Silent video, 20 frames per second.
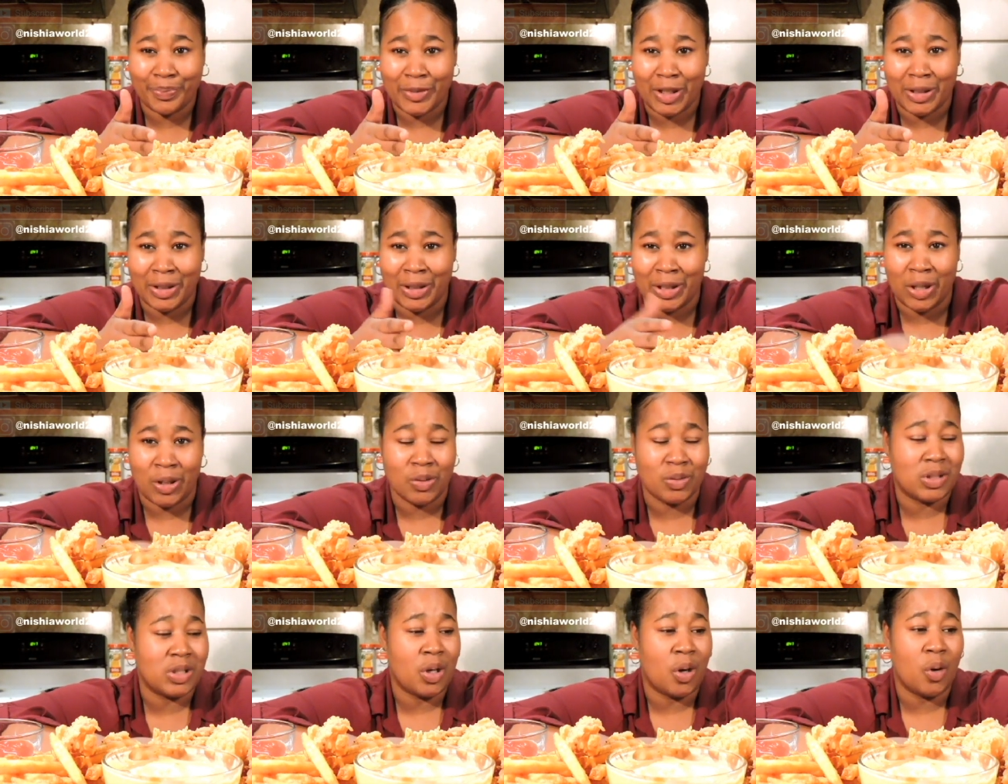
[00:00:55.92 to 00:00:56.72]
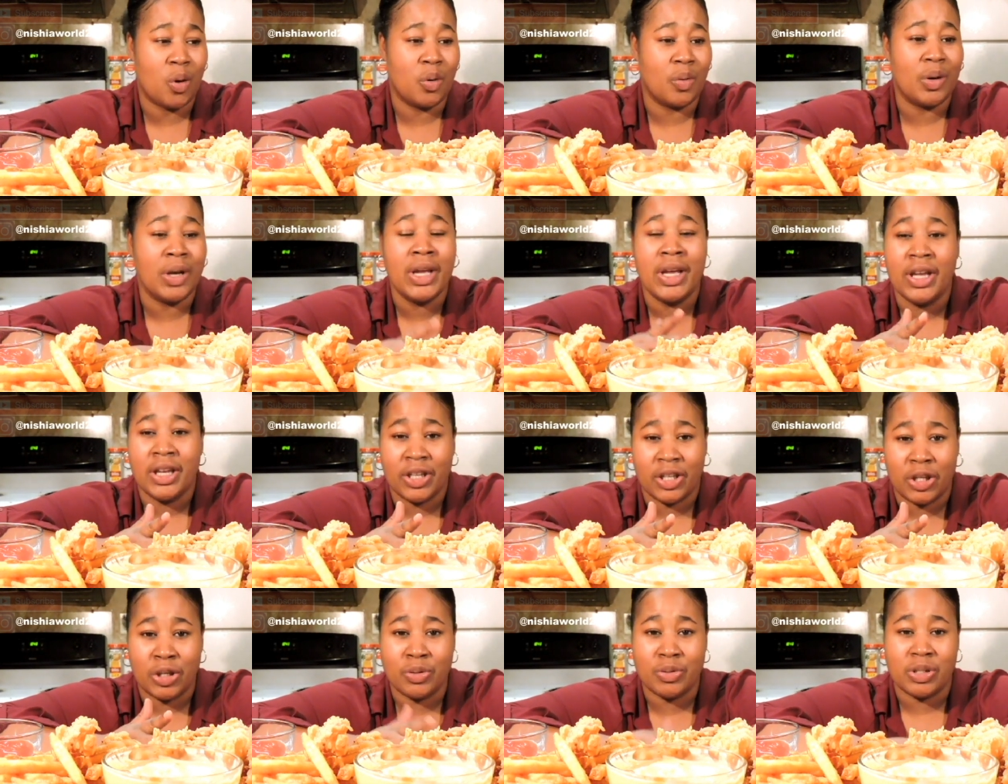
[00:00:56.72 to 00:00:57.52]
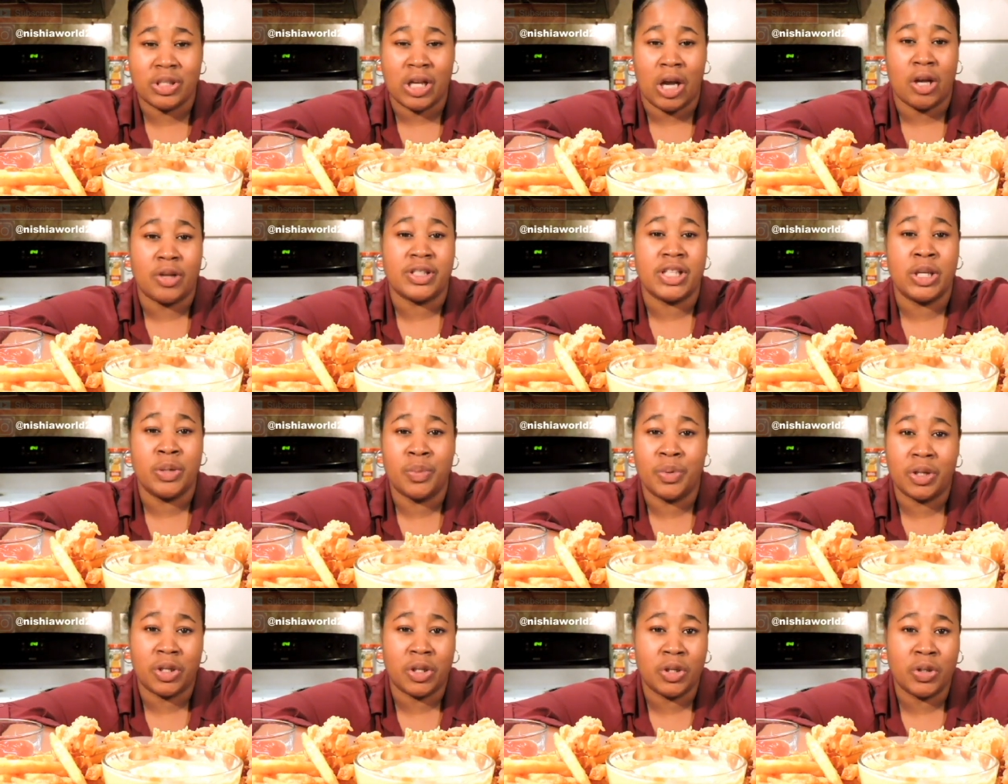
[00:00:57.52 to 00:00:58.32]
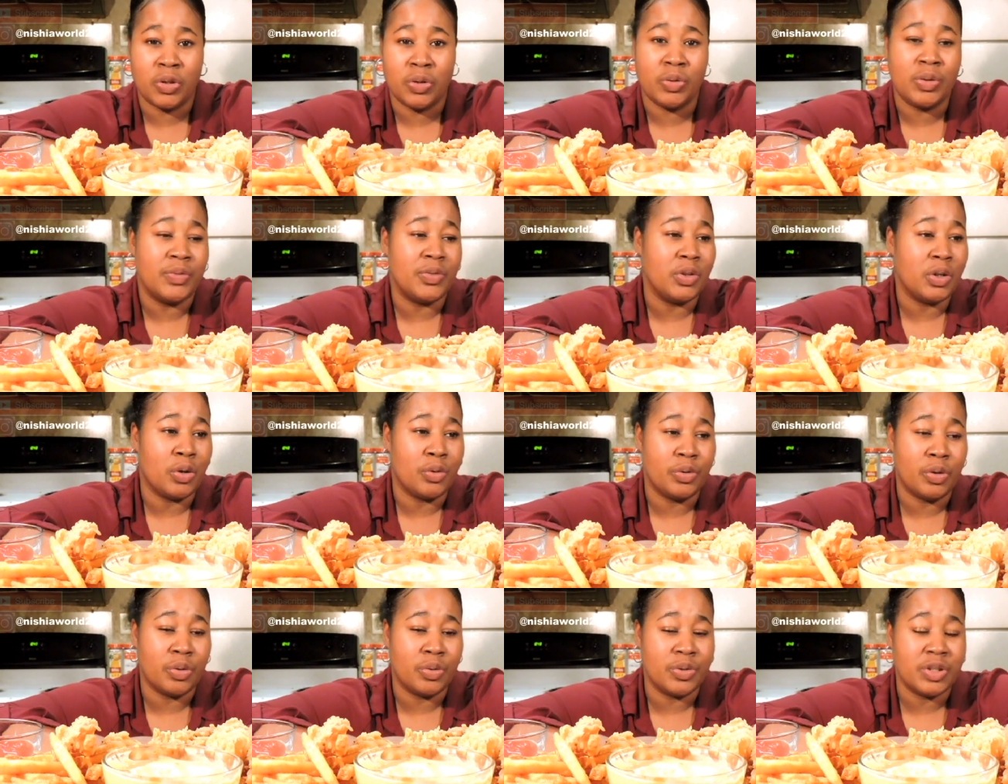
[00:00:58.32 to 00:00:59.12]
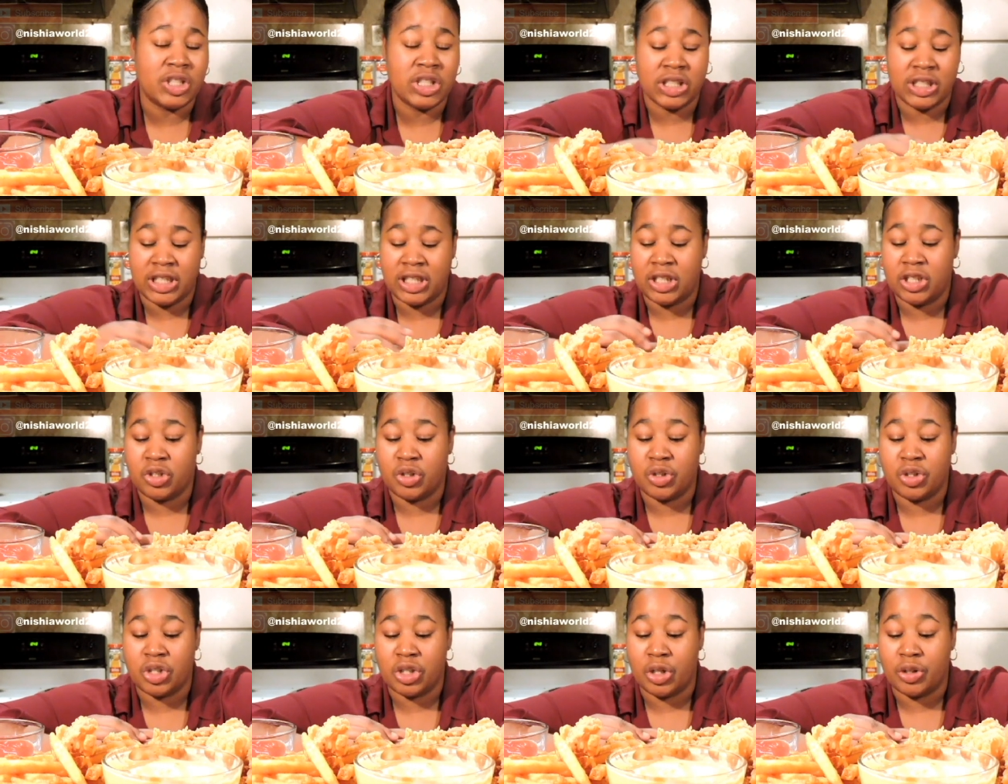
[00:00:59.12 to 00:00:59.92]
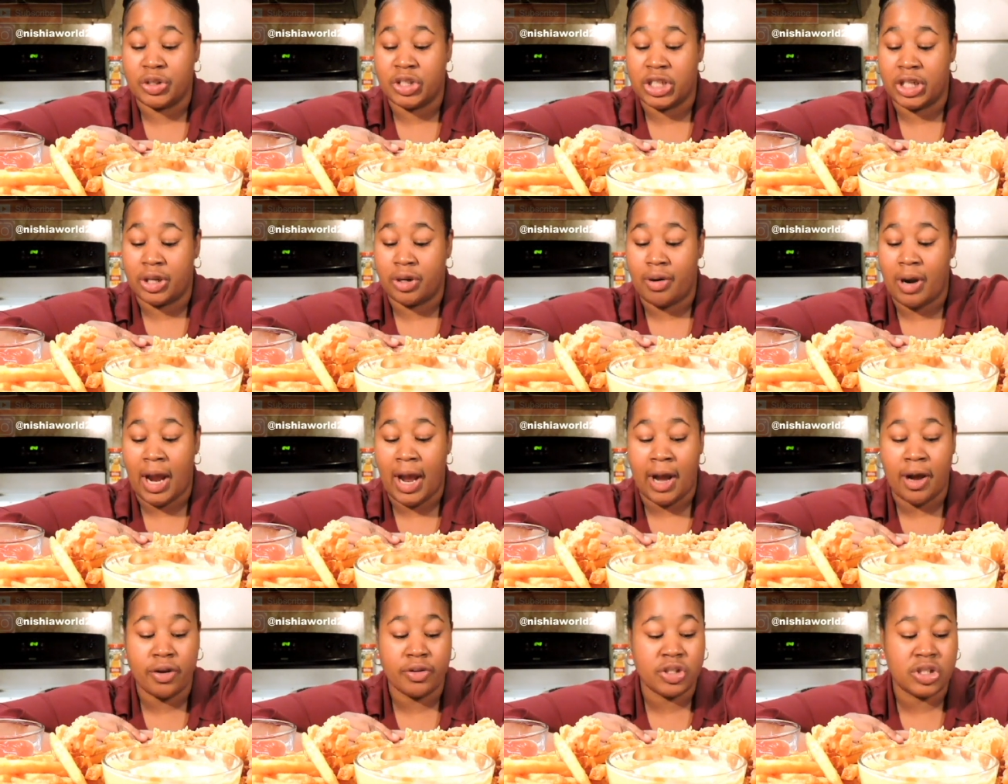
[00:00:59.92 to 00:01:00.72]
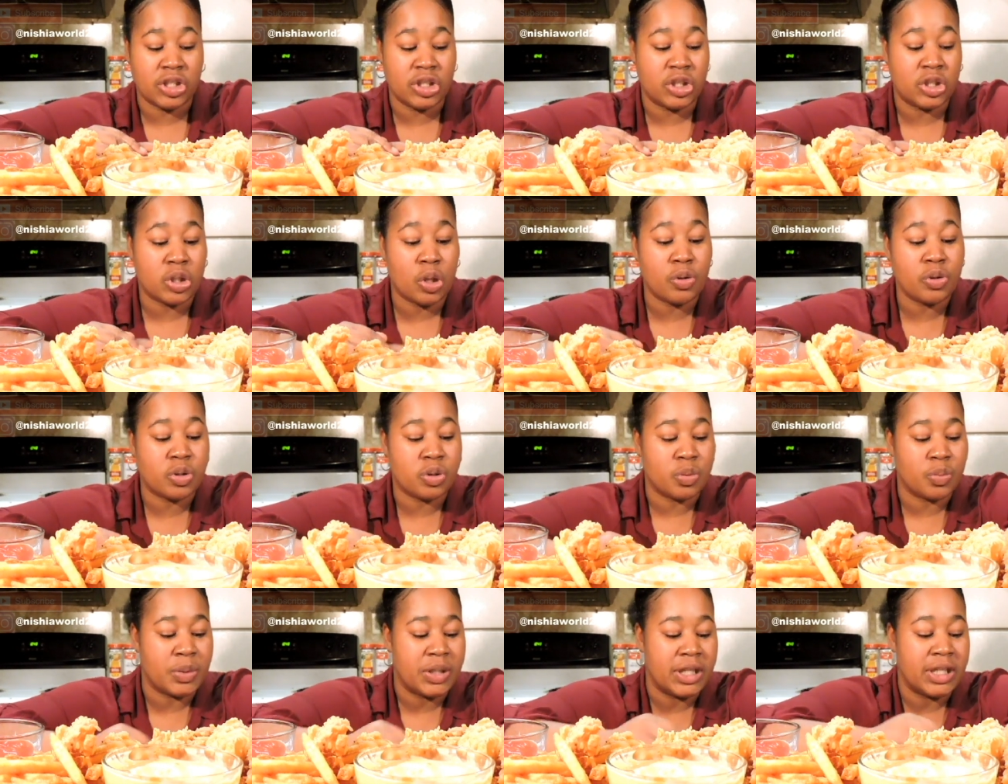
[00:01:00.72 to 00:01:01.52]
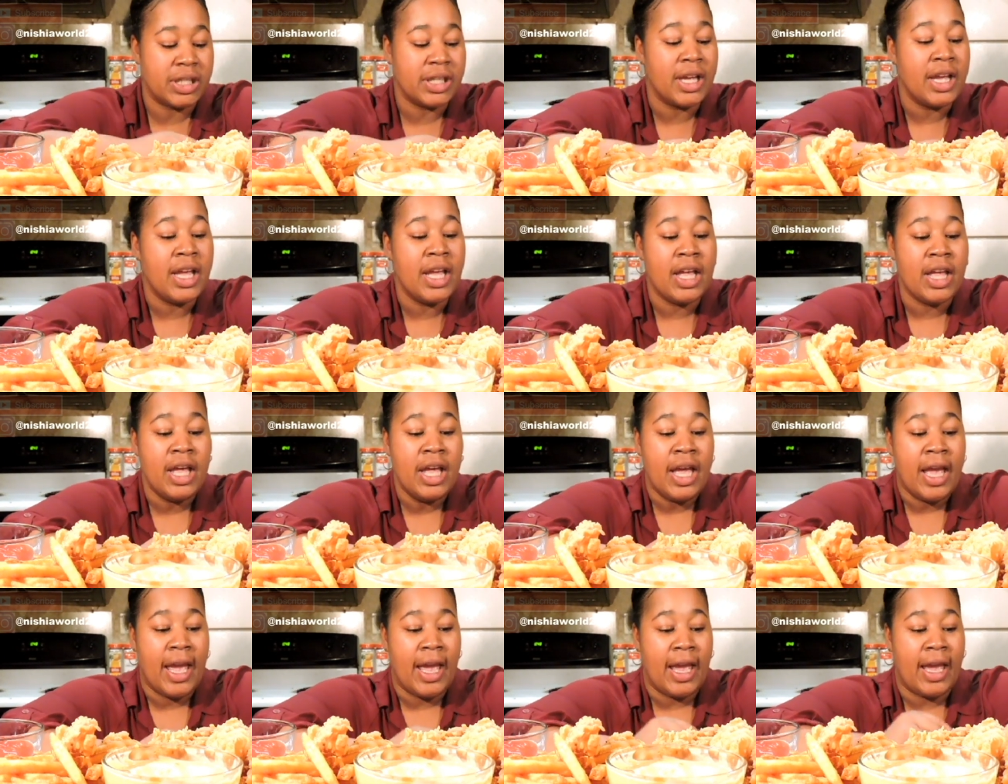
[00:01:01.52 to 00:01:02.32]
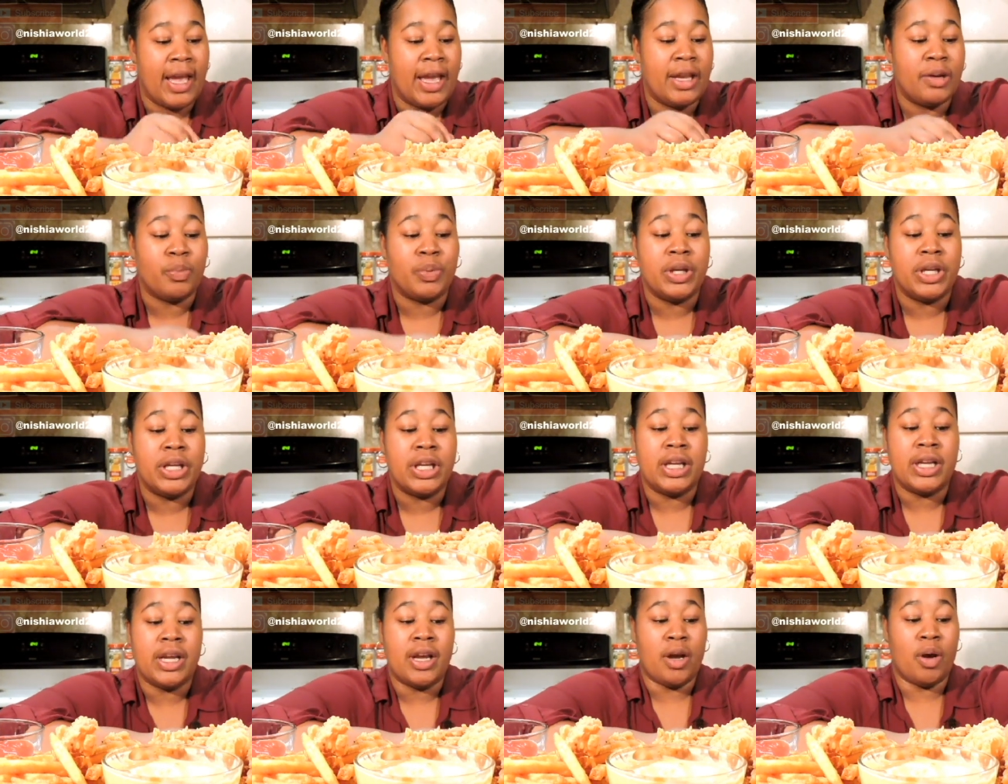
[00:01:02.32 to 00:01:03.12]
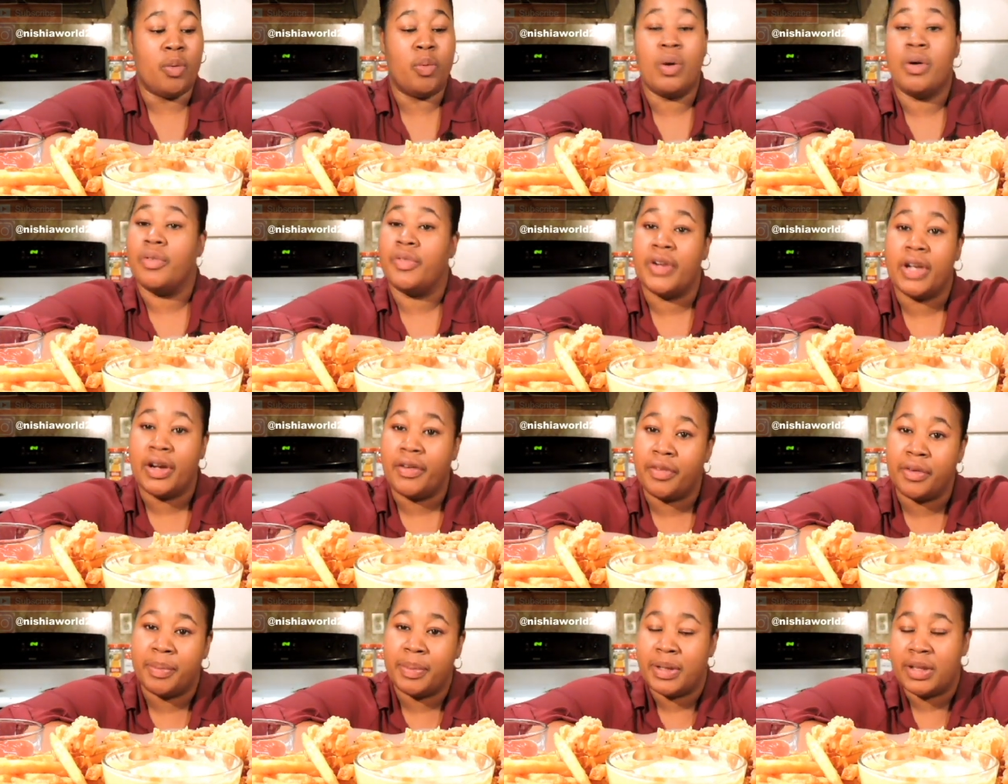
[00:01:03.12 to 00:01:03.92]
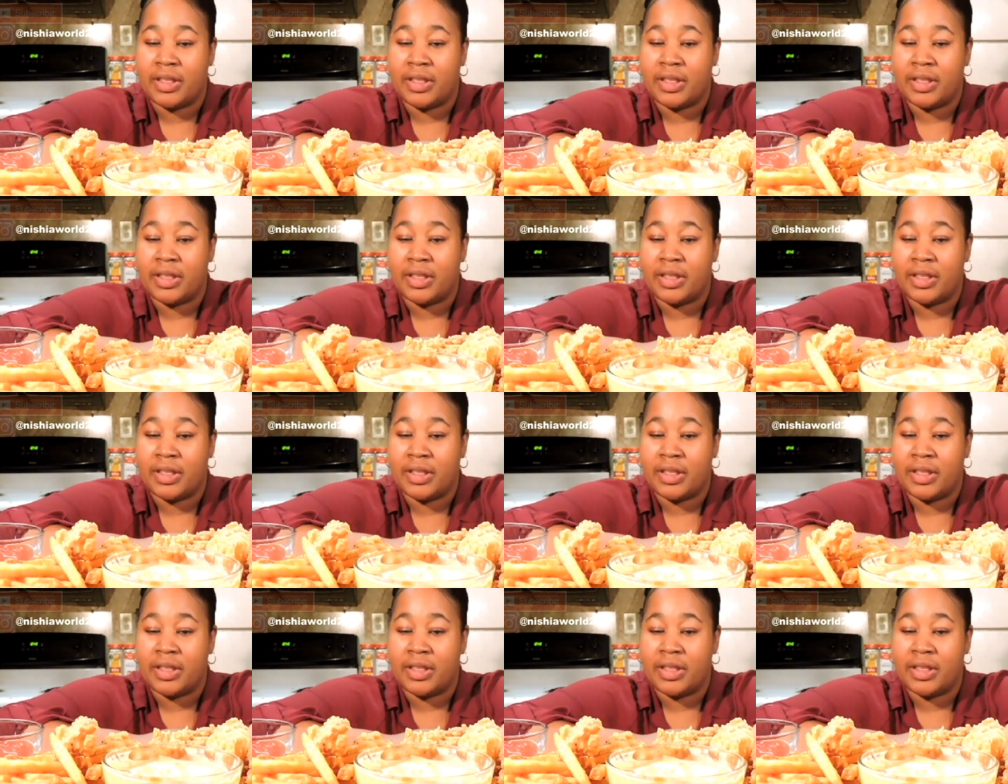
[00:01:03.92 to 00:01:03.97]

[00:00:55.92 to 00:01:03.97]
You know, so Q sauce, eat with Q. If you don't know who she is, you should go check her out. She's so sweet and we will forever be